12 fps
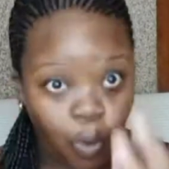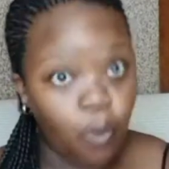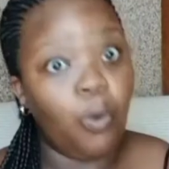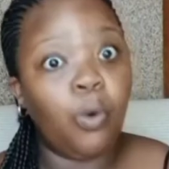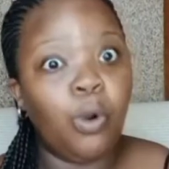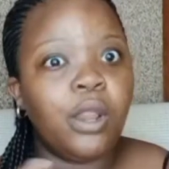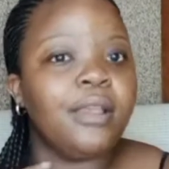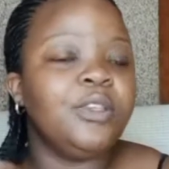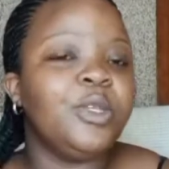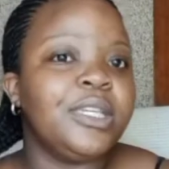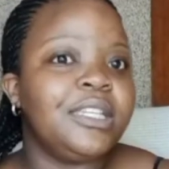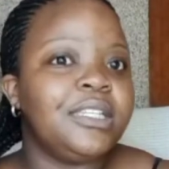Or
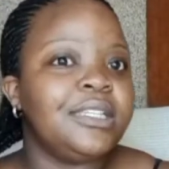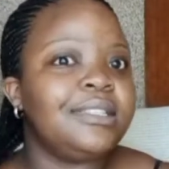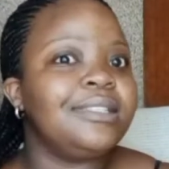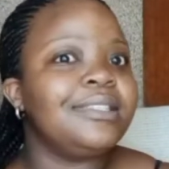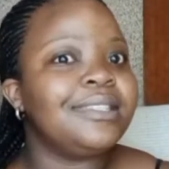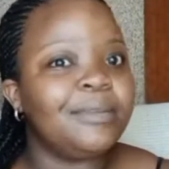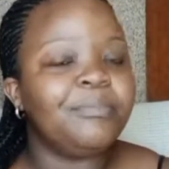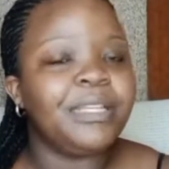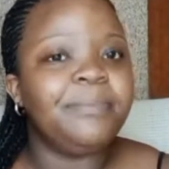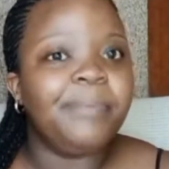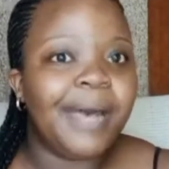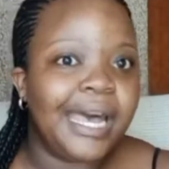you can just
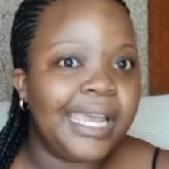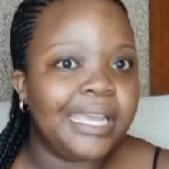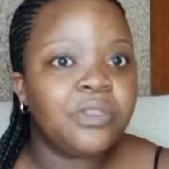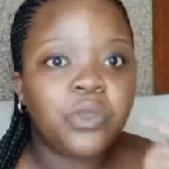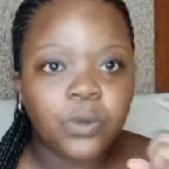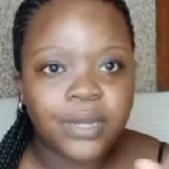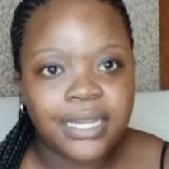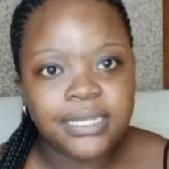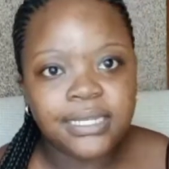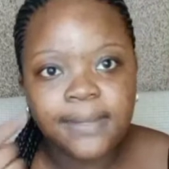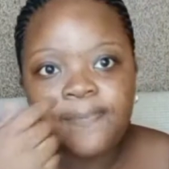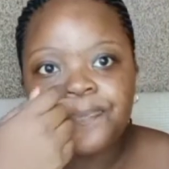simply buy
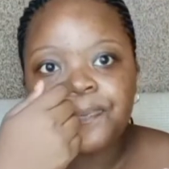thread